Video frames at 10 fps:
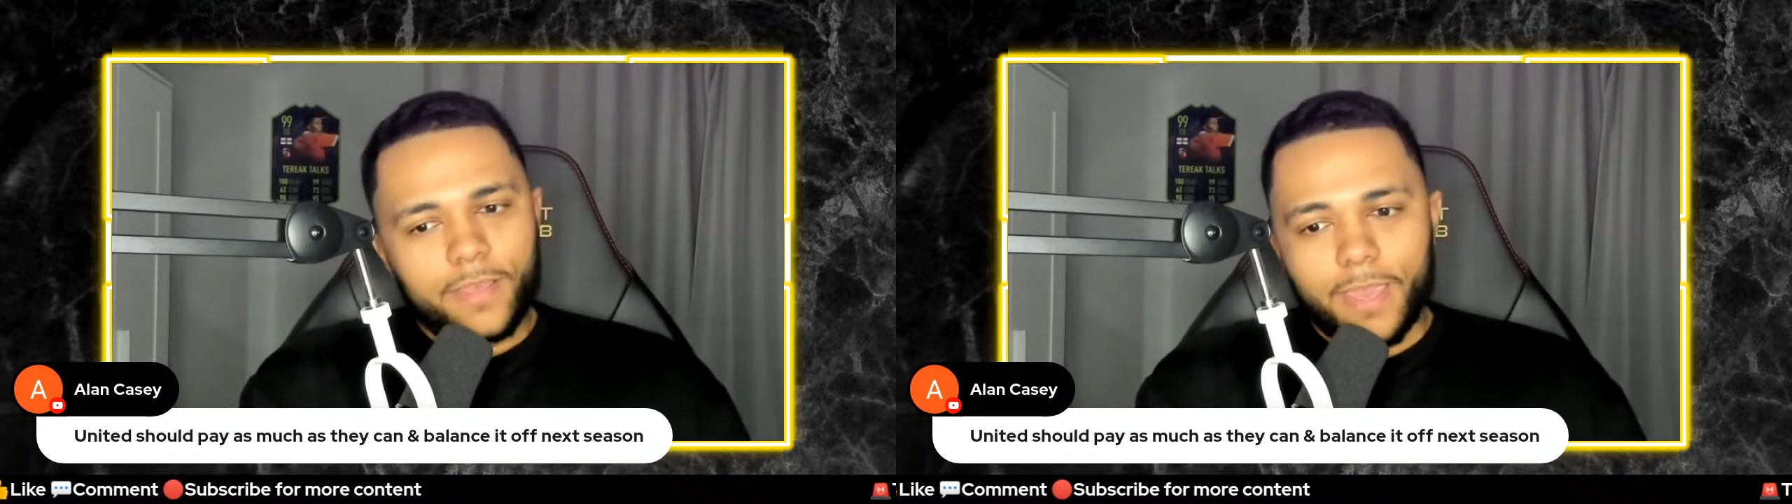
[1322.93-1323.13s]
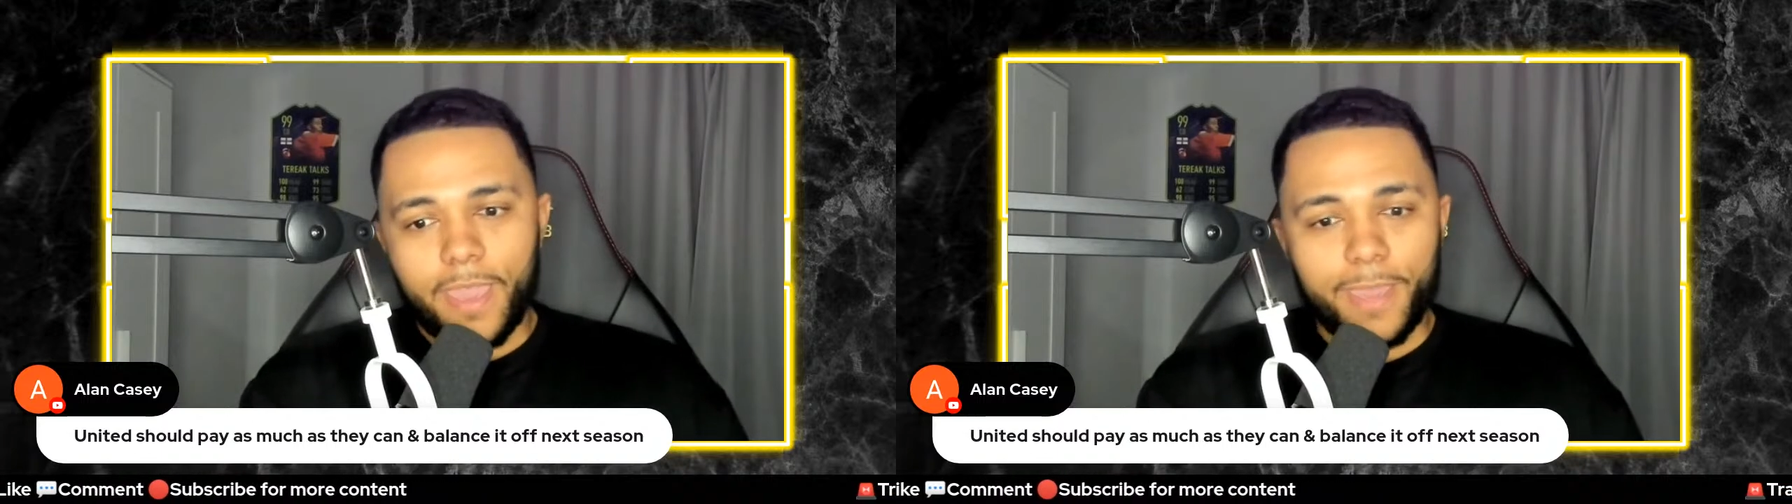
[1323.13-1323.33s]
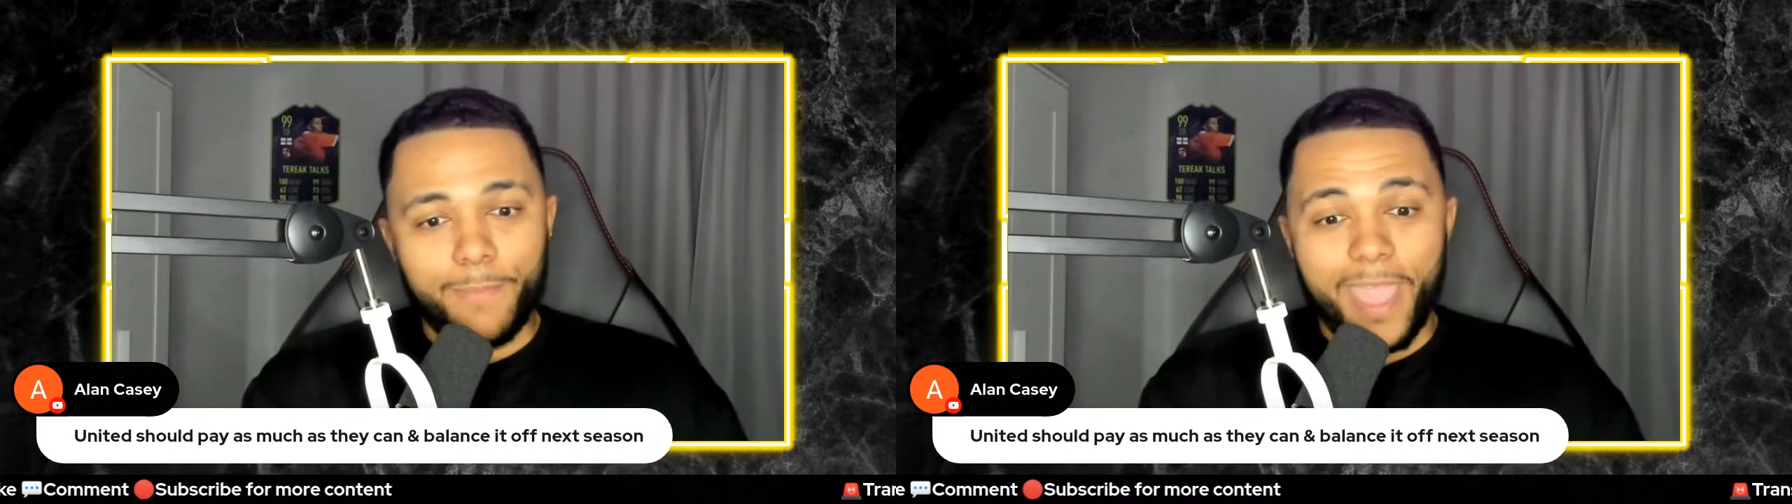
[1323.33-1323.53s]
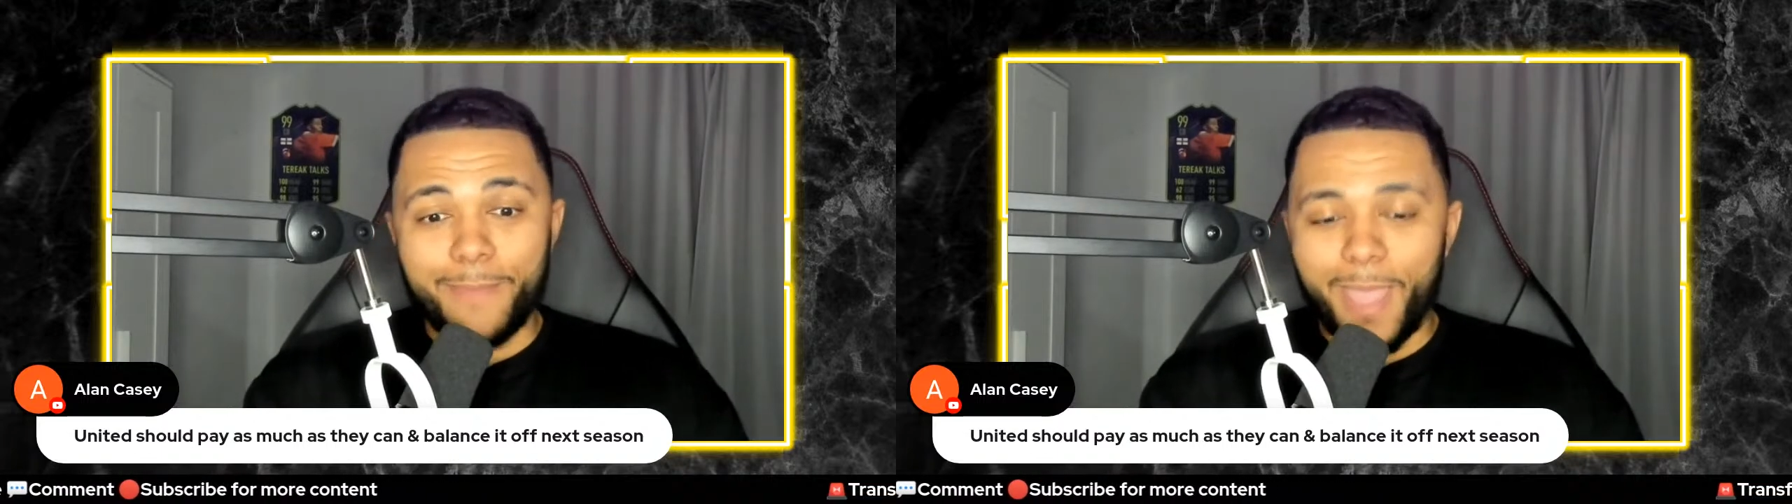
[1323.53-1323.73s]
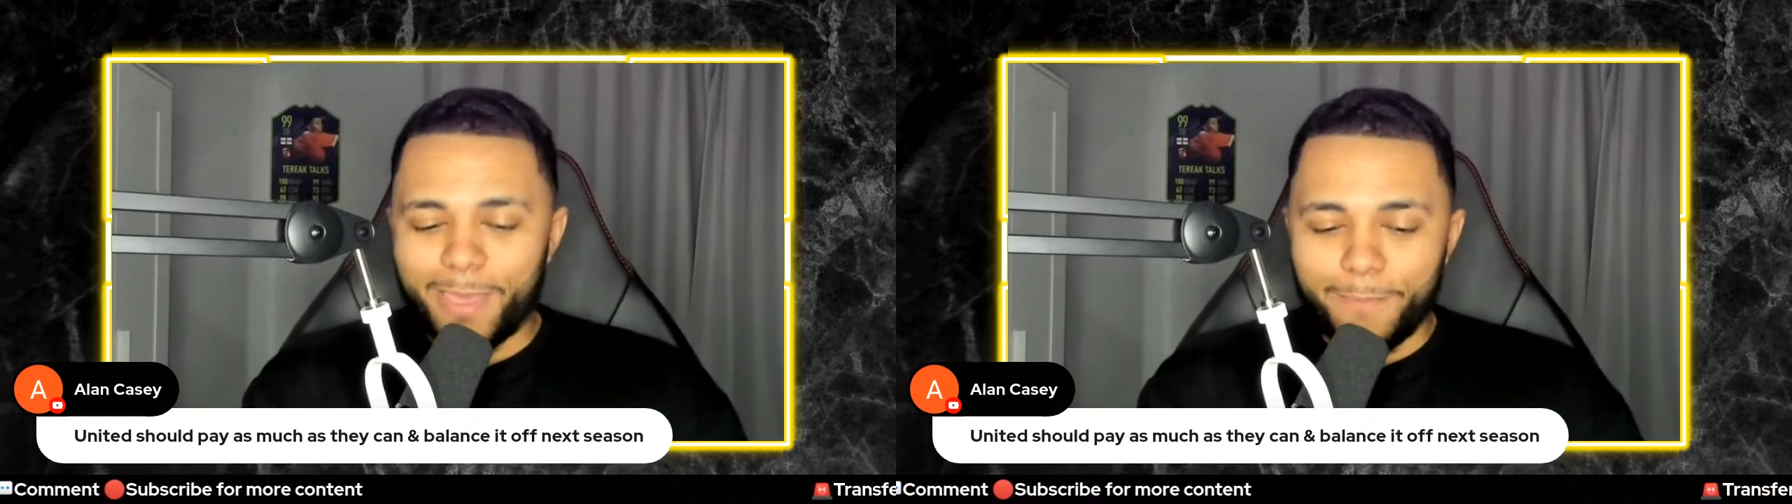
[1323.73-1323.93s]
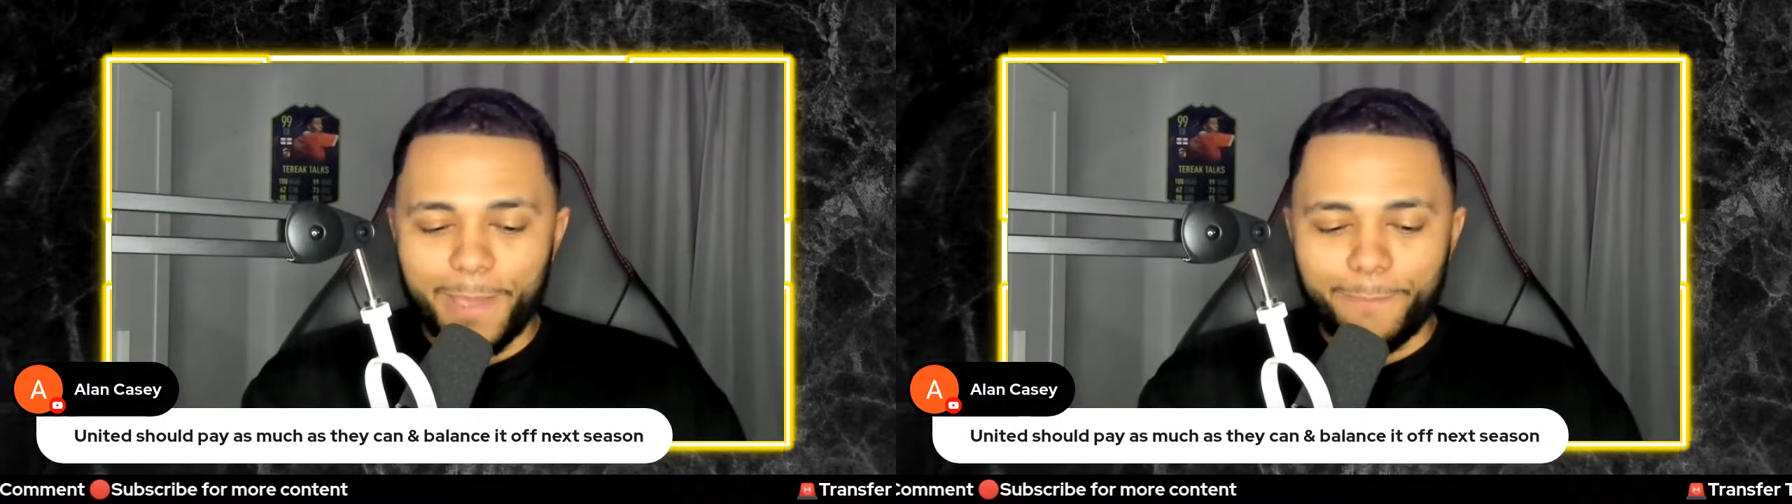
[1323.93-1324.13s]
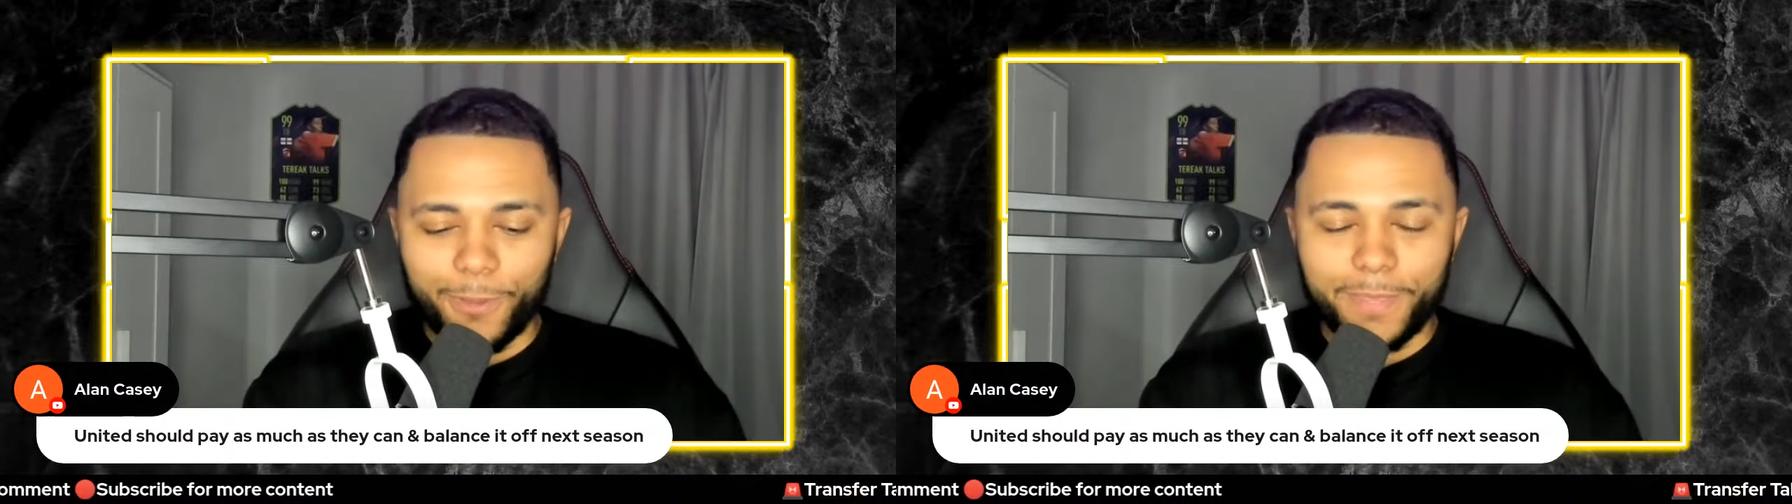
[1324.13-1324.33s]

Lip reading: they may put